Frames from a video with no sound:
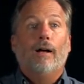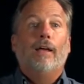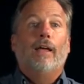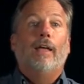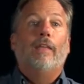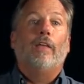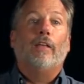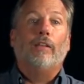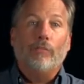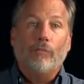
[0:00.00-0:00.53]

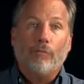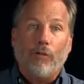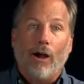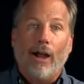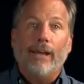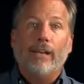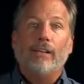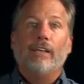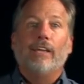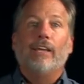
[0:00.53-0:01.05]
And then
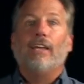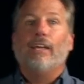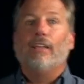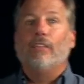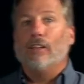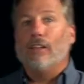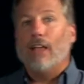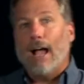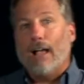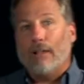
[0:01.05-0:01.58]
finally, in
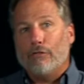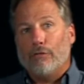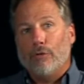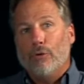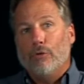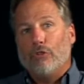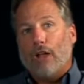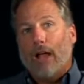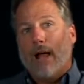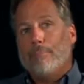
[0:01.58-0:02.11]
the last
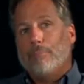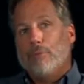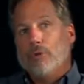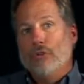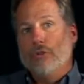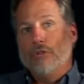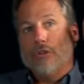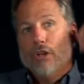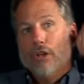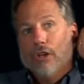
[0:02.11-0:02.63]
few
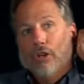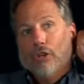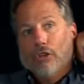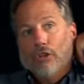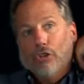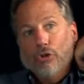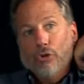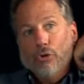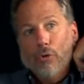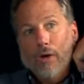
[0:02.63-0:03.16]
chapters,
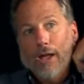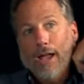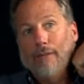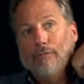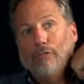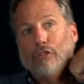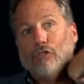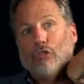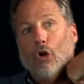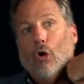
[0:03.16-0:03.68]
you
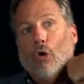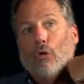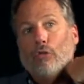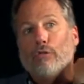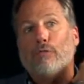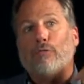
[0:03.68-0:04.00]
have Saul's